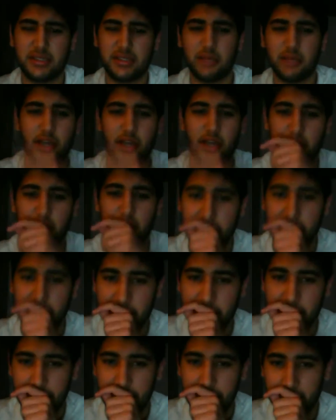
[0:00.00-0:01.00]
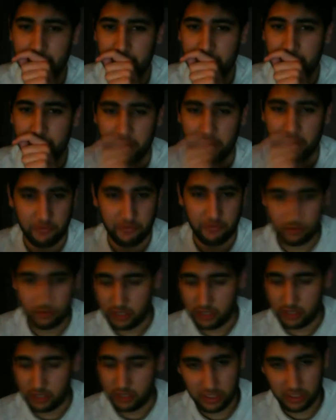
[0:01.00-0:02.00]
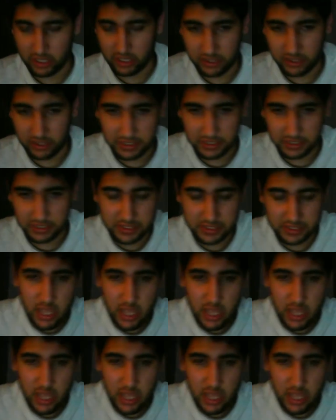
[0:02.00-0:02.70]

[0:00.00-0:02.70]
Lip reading: thing I did before anything like this,